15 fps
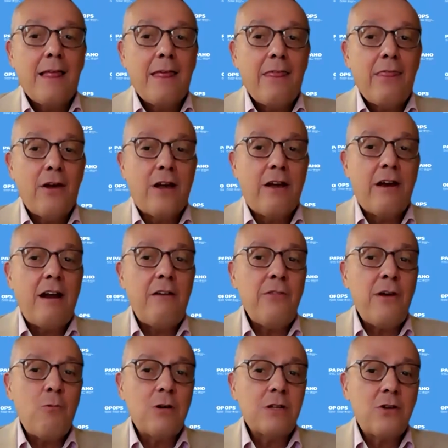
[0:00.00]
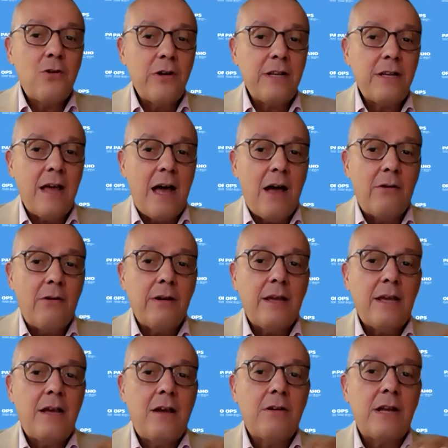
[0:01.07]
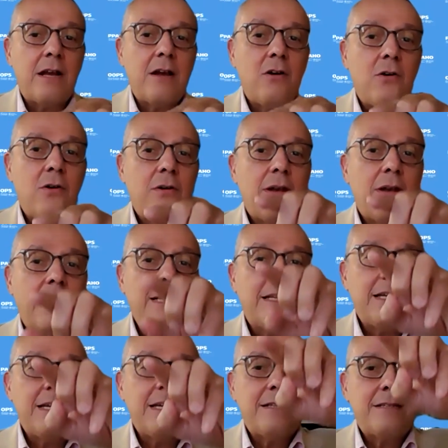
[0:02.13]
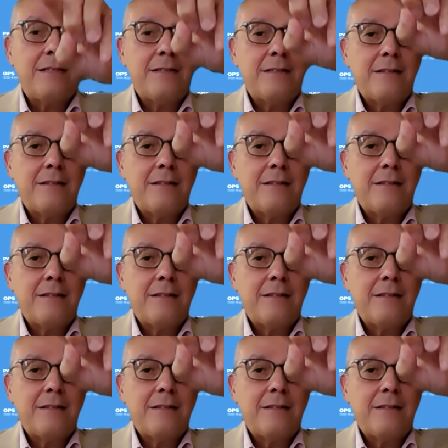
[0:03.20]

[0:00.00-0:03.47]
the curve that was going down is gonna go like this,